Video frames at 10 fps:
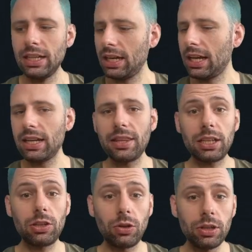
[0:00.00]
another
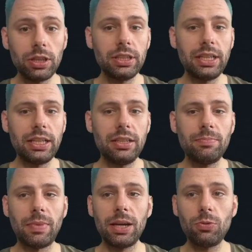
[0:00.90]
coin in
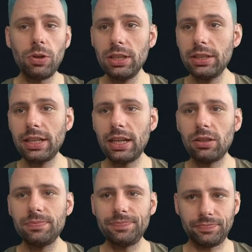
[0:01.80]
my wallet now